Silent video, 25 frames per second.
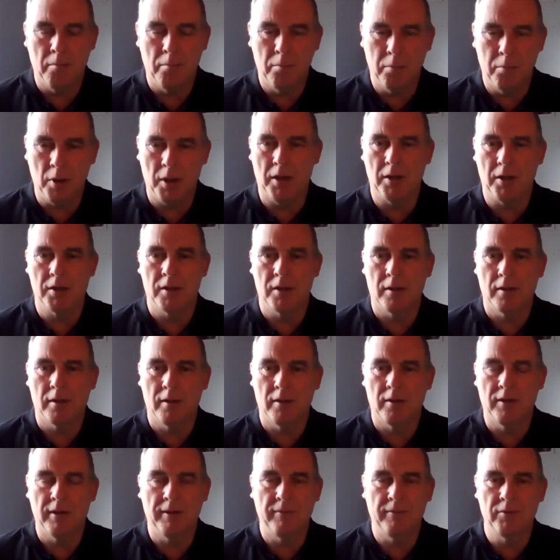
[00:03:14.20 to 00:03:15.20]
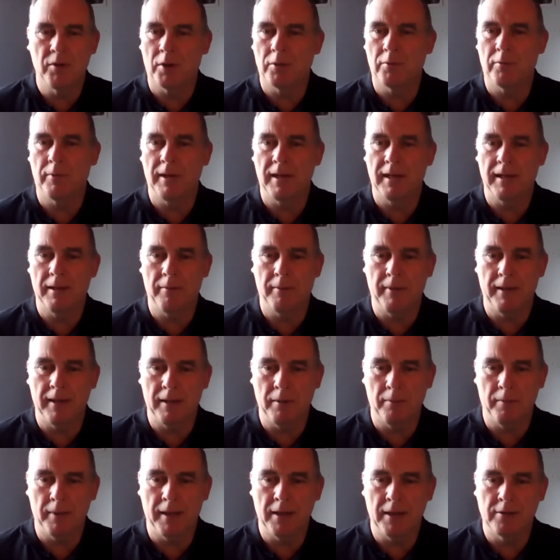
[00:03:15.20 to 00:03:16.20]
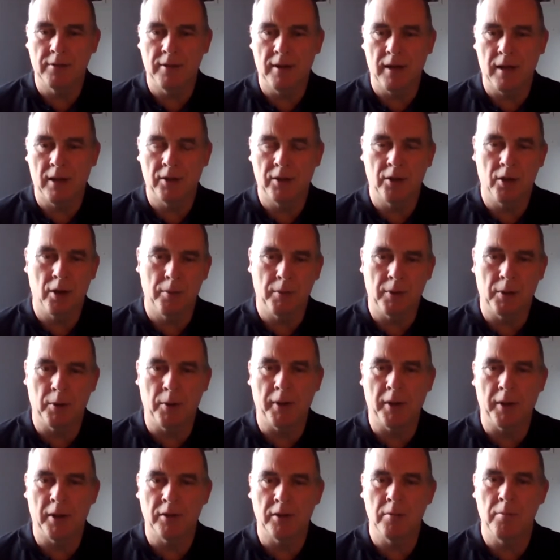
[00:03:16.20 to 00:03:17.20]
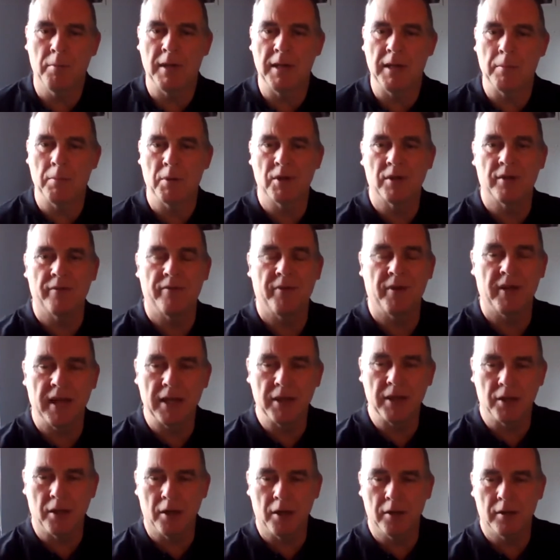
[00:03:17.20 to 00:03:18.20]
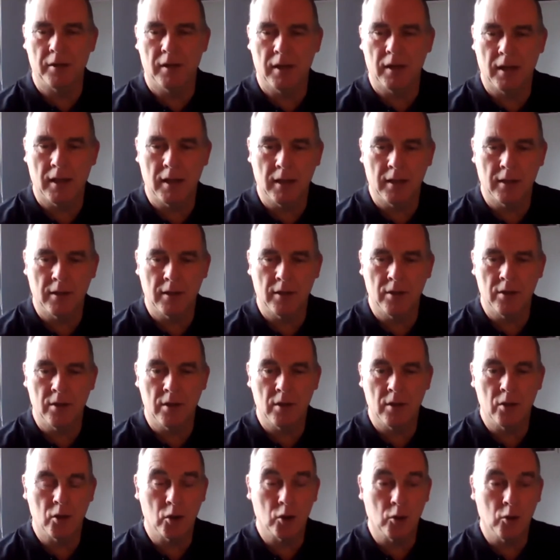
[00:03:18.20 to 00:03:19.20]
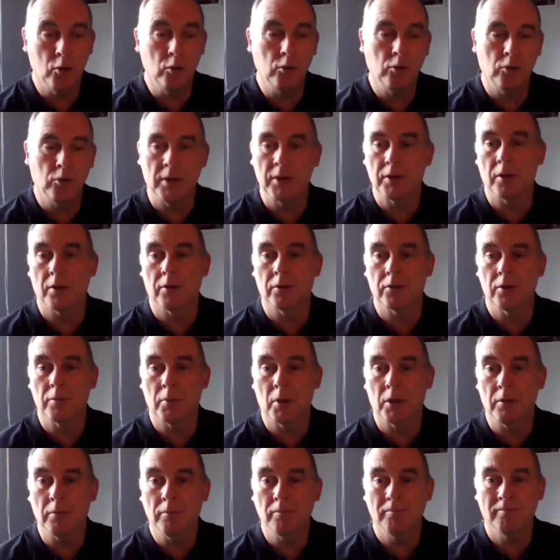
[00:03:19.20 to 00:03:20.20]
But they've done really, really well, and now we're going out in a minibus for days out, and school is on tomorrow